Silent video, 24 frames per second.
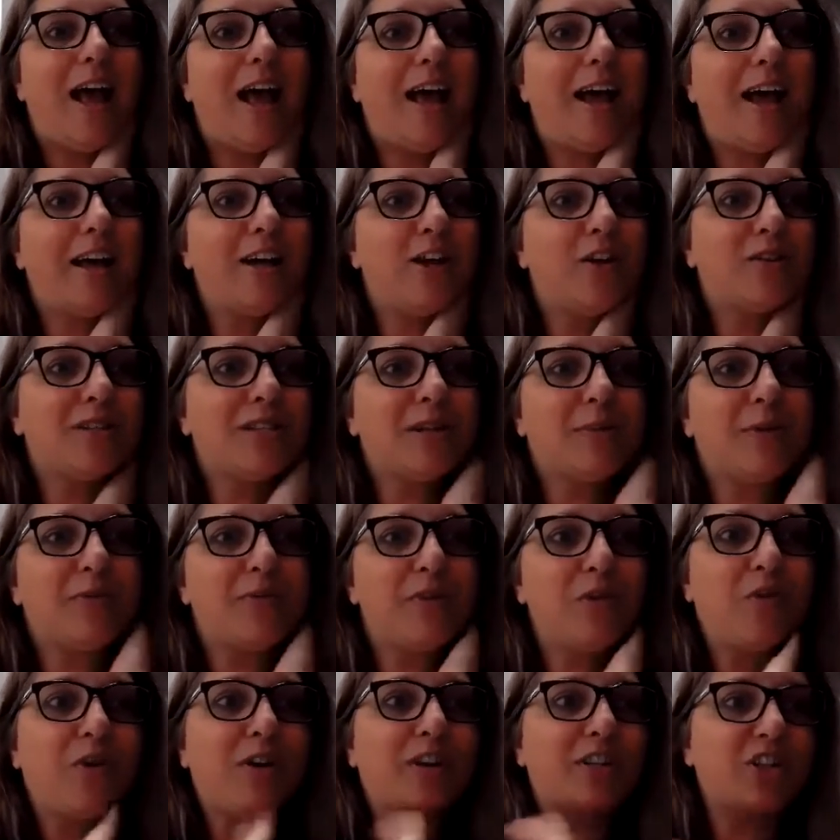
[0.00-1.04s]
I know some of
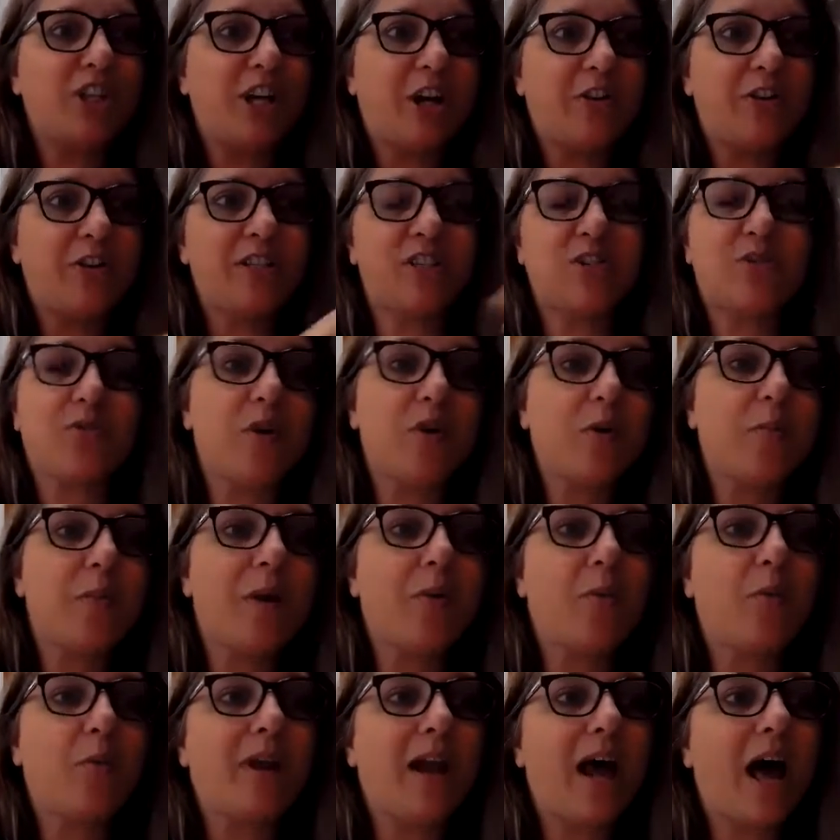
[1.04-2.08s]
you are on Sharon's group,
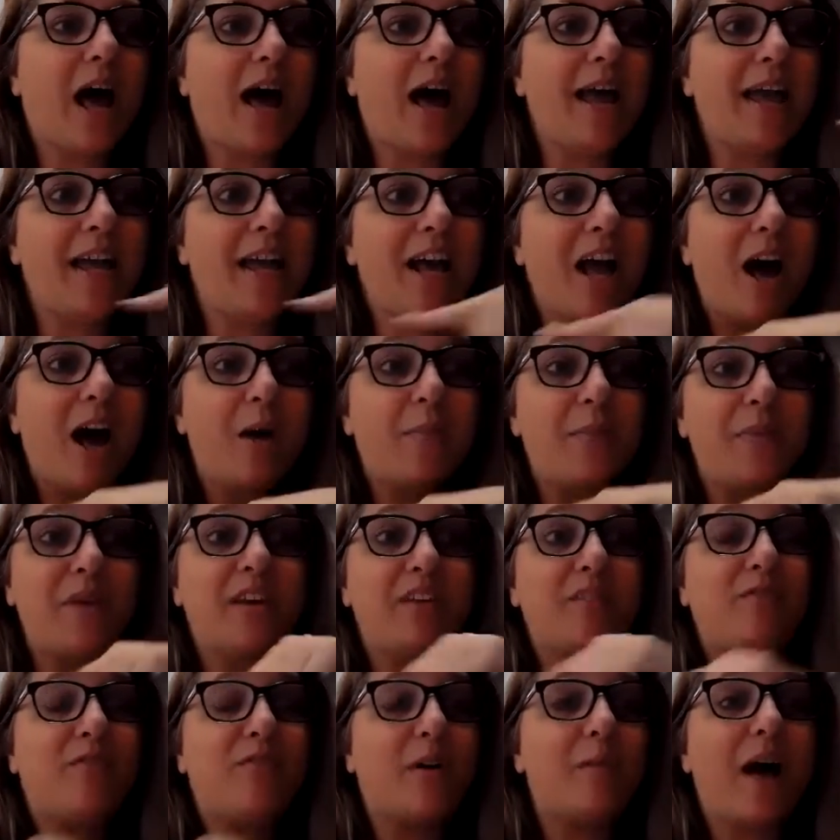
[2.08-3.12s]
and when I come
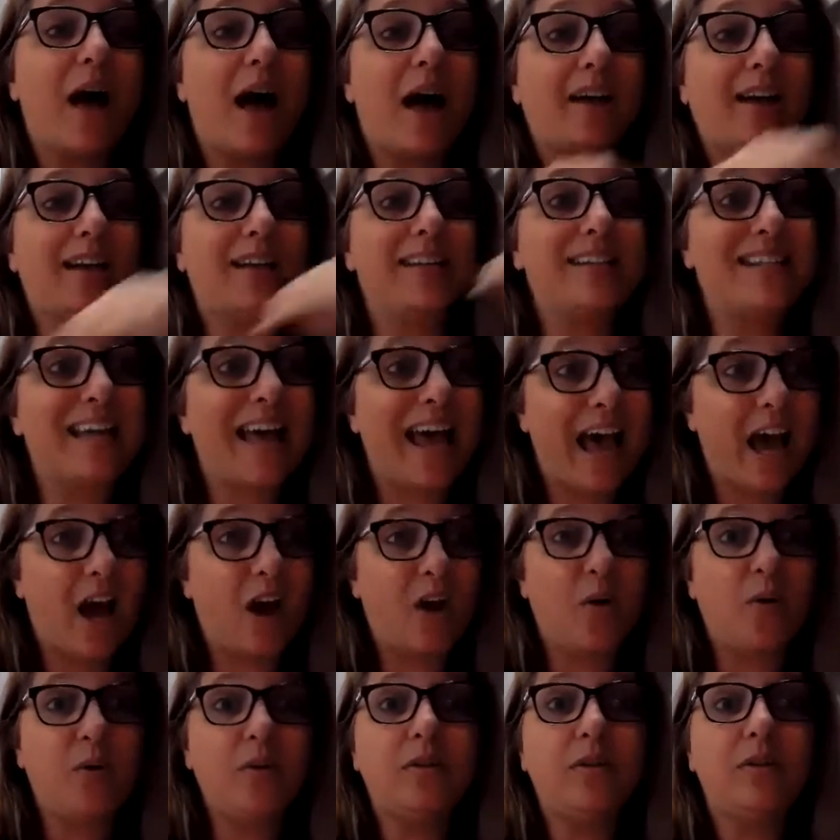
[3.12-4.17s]
in from out of
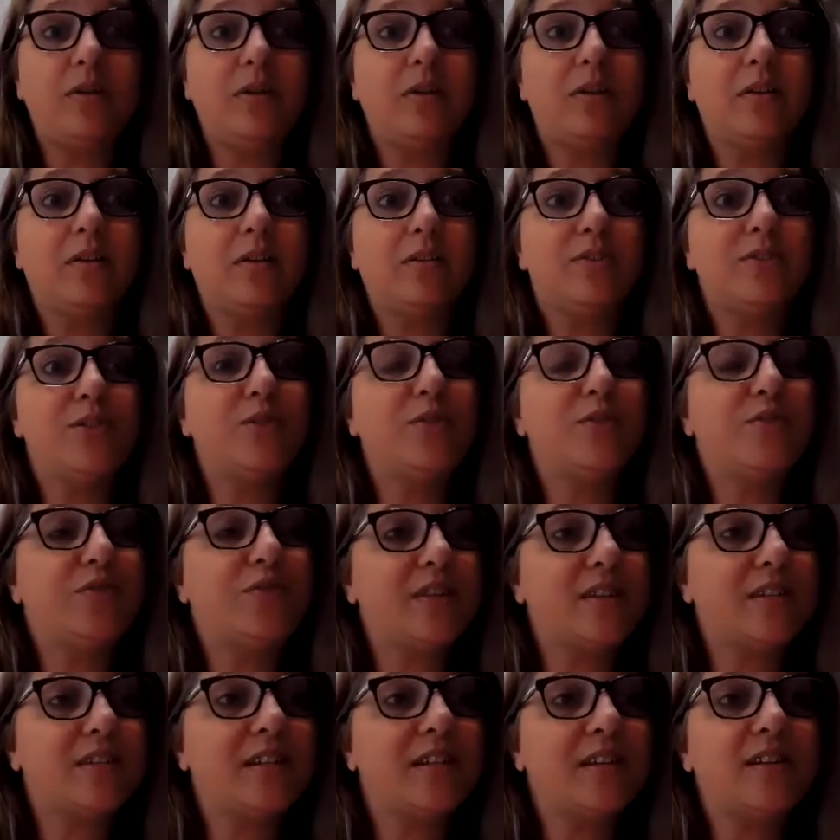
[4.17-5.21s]
town to
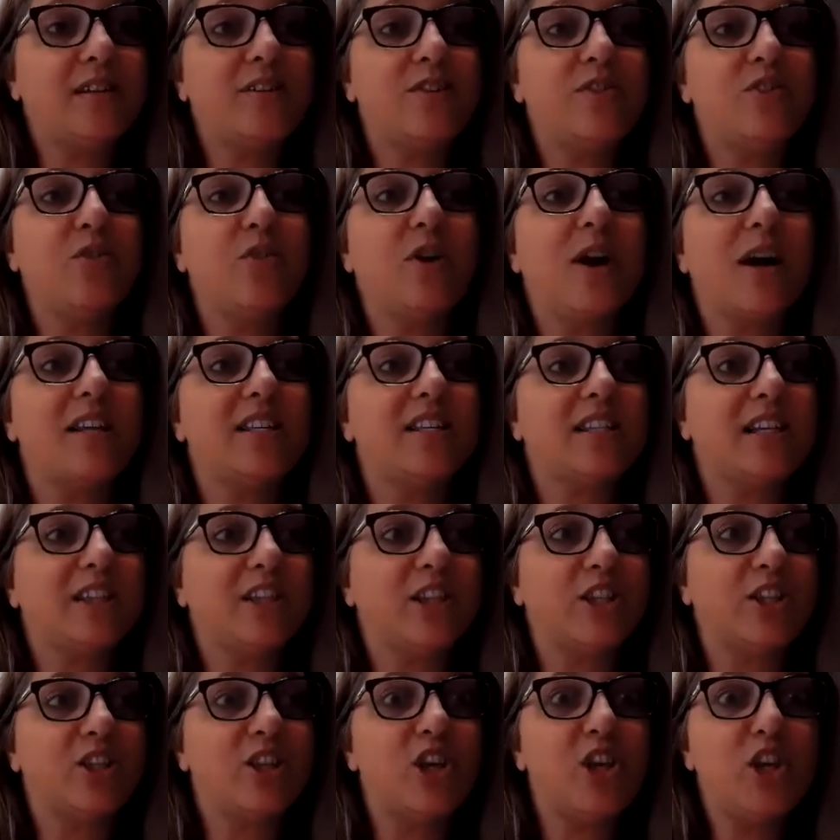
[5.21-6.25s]
visit, you guys get
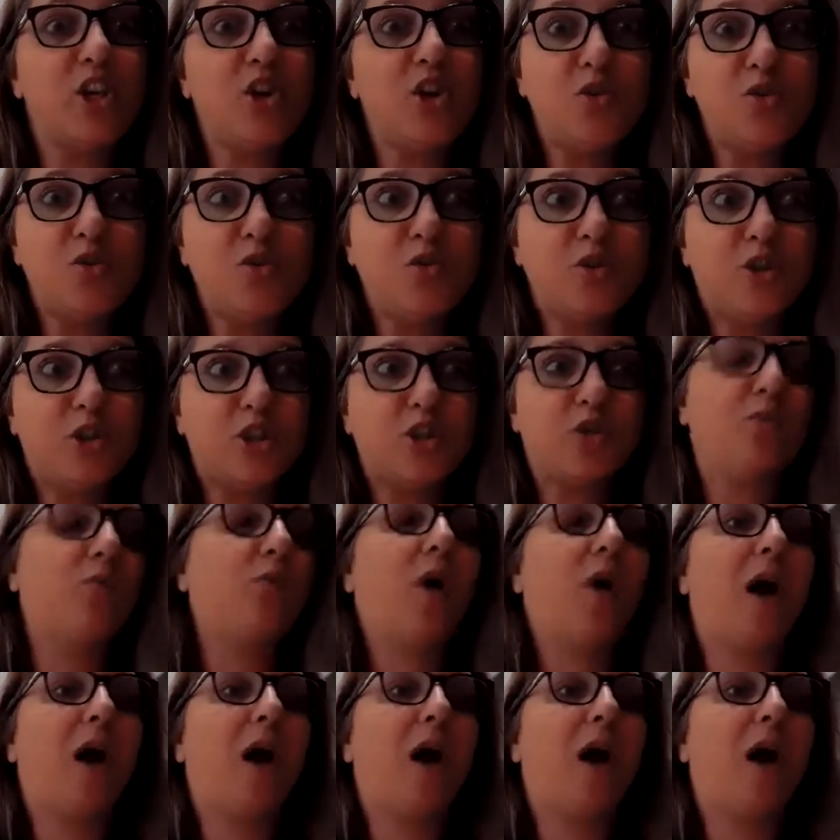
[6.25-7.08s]
this huge